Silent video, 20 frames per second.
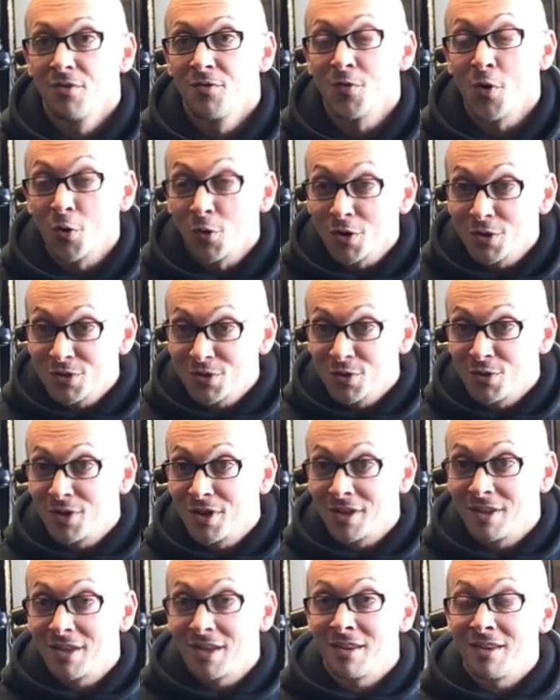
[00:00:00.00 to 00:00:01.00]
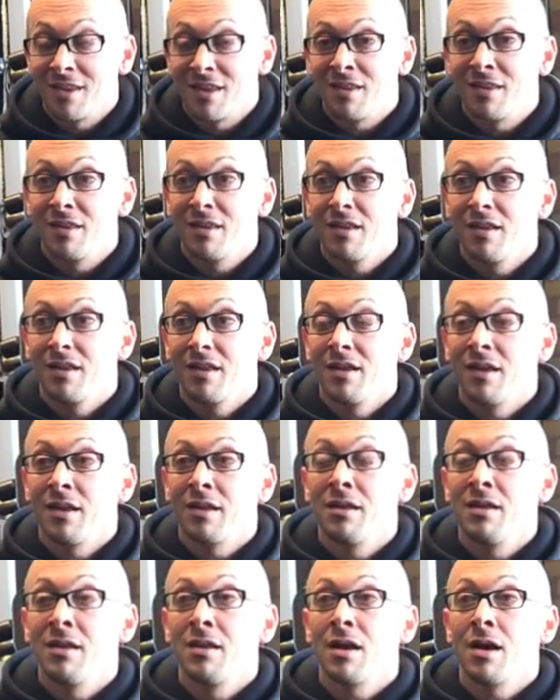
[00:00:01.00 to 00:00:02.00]
focus
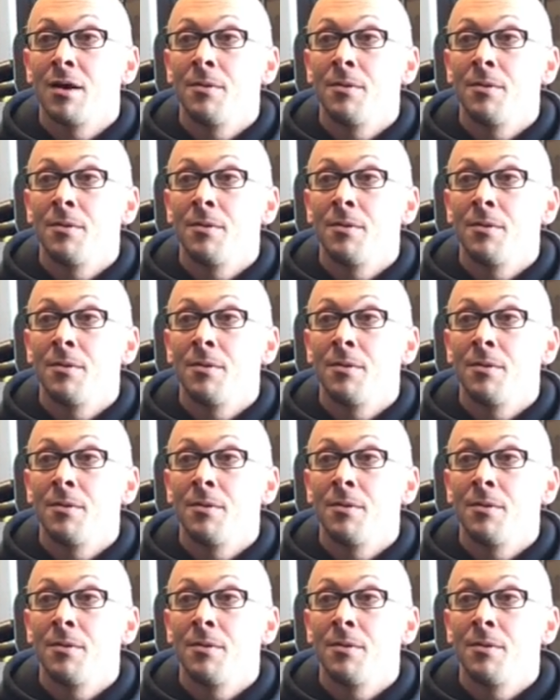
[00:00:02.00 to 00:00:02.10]
and